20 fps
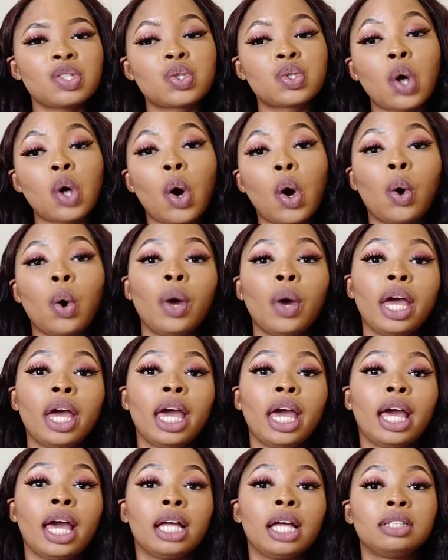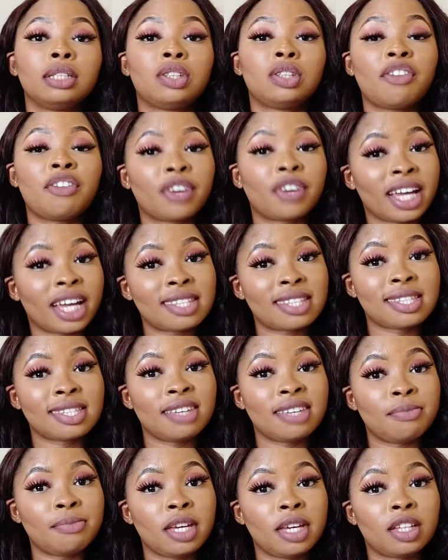so don't forget to
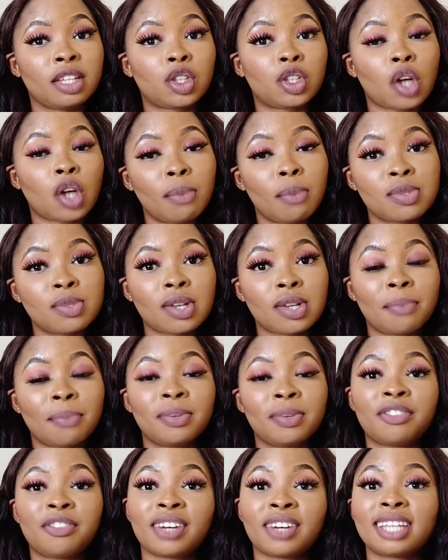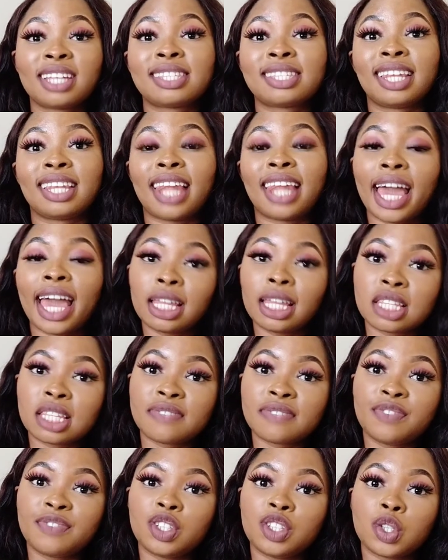give me a thumbs up, don't forget to like
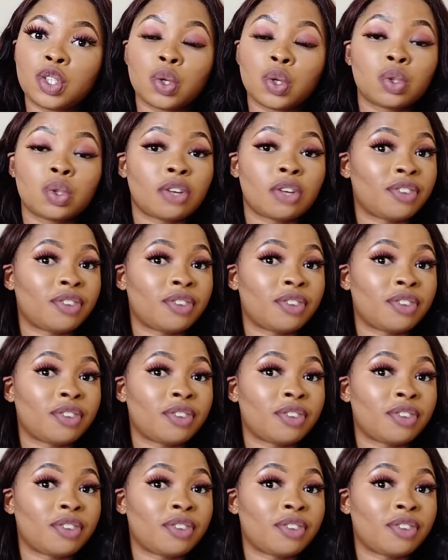this video,